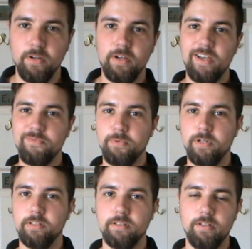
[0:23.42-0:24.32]
I have
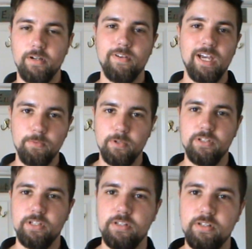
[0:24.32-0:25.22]
one. I've had
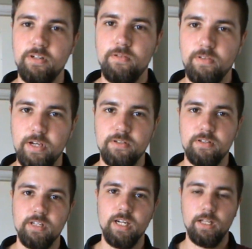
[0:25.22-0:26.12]
one since
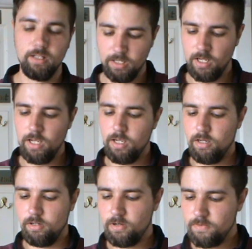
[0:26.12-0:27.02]
2010.
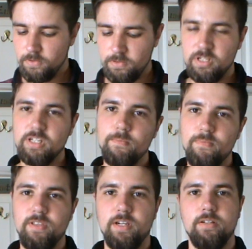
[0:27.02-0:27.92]
And I've got
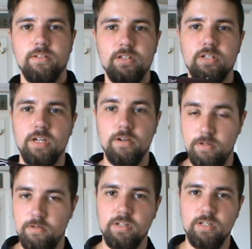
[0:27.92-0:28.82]
something to show
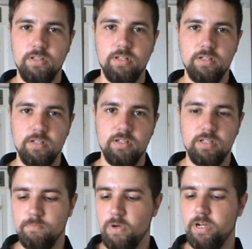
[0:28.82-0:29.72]
you since this
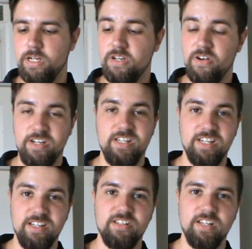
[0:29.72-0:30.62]
is my 9
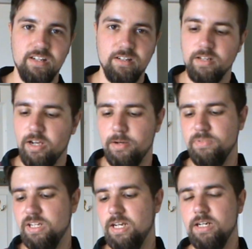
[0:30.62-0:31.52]
years in
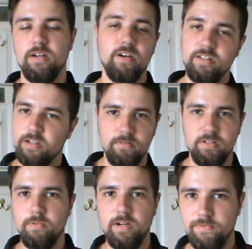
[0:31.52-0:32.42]
update. I don't
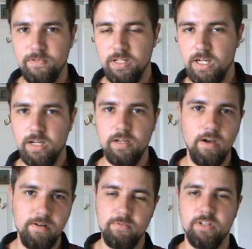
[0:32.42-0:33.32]
do one every year,
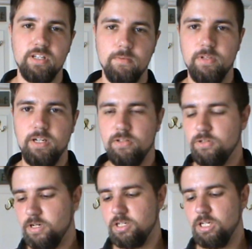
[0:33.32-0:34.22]
only when something
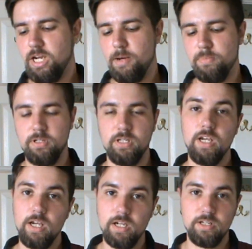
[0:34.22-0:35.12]
interesting happens.
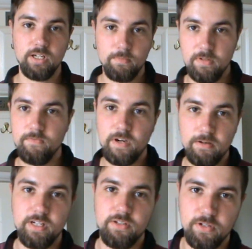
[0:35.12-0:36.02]
And something
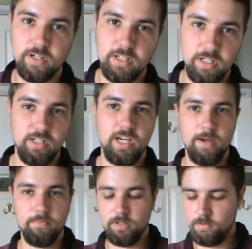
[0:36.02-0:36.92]
very interesting has
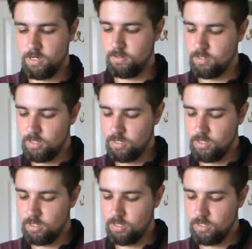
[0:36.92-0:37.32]
happened to it.